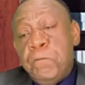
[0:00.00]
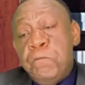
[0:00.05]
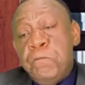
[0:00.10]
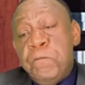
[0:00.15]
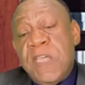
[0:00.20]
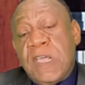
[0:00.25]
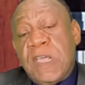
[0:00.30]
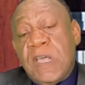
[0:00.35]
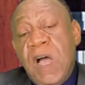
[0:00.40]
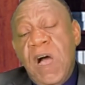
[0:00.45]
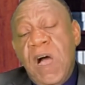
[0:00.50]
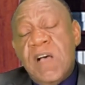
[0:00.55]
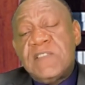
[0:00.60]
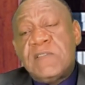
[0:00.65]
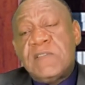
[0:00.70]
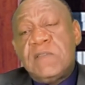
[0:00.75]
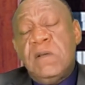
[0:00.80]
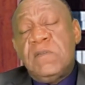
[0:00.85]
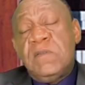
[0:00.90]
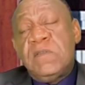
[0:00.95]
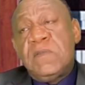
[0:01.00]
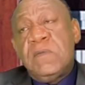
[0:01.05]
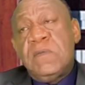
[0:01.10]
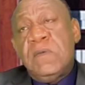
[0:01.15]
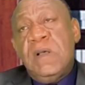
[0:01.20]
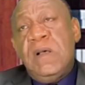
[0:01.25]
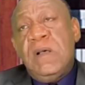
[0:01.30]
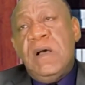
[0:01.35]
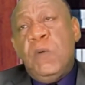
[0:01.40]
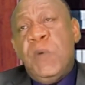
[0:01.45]
because
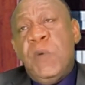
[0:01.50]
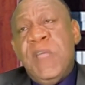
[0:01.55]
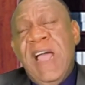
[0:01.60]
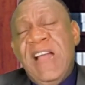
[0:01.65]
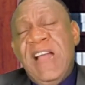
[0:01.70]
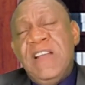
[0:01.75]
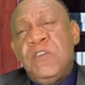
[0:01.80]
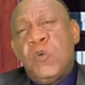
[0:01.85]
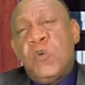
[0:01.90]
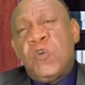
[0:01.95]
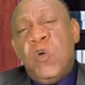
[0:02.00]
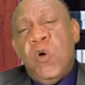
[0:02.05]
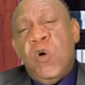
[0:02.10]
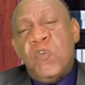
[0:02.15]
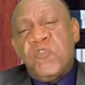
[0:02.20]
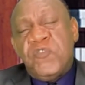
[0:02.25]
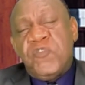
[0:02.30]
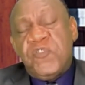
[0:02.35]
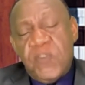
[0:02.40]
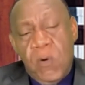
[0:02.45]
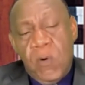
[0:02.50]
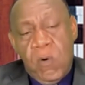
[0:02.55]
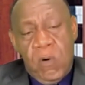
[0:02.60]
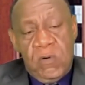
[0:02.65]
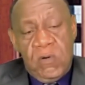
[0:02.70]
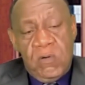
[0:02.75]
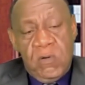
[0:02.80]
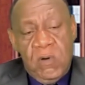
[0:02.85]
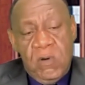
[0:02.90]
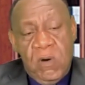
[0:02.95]
we had no
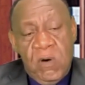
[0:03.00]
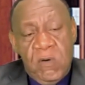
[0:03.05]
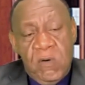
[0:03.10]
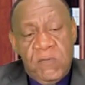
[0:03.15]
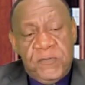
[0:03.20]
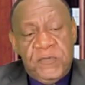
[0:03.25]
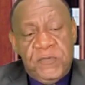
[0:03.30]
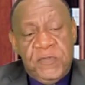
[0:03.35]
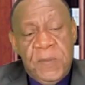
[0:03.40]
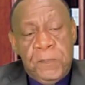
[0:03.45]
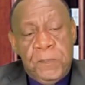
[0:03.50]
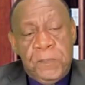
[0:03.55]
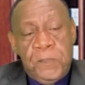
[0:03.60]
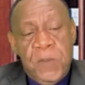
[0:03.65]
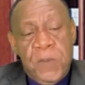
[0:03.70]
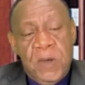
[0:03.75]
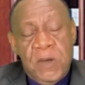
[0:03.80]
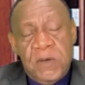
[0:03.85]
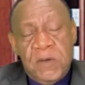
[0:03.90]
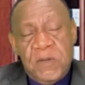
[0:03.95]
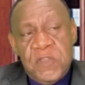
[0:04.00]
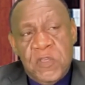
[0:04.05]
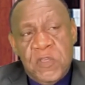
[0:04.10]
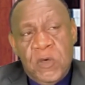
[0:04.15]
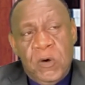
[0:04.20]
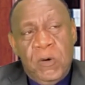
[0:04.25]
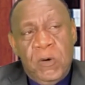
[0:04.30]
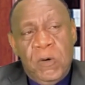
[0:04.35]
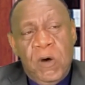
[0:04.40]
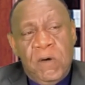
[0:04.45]
control of
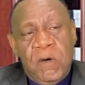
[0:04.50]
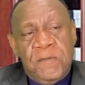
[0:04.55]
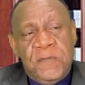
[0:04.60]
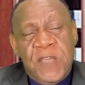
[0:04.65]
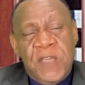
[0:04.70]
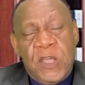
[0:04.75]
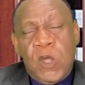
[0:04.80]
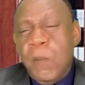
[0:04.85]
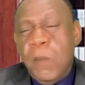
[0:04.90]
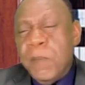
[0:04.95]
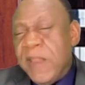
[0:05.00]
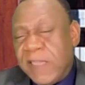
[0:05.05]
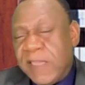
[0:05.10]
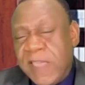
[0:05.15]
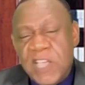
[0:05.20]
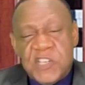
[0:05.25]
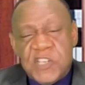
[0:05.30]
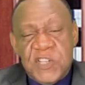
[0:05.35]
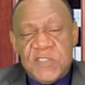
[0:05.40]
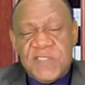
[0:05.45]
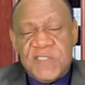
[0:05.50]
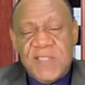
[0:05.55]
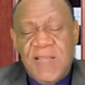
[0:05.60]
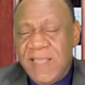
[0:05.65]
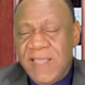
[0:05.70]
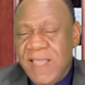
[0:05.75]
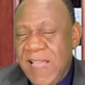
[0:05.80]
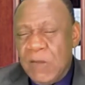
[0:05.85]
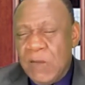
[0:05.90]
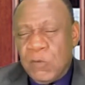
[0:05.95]
the communications
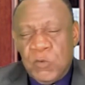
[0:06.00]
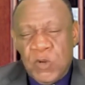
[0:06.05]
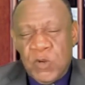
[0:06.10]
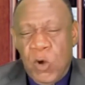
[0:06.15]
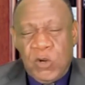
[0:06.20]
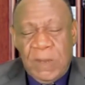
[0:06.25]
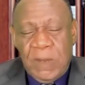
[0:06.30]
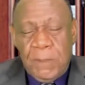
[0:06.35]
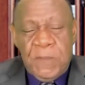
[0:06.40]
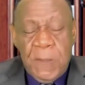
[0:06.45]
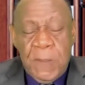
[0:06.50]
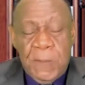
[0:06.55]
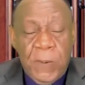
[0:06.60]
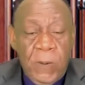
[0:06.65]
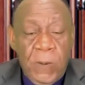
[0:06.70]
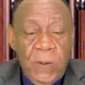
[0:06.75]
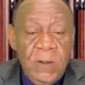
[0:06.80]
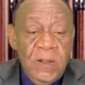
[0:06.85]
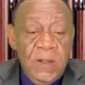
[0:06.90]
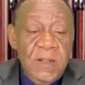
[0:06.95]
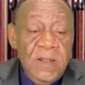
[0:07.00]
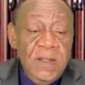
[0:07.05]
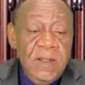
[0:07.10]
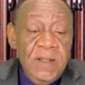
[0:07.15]
that he had with other people,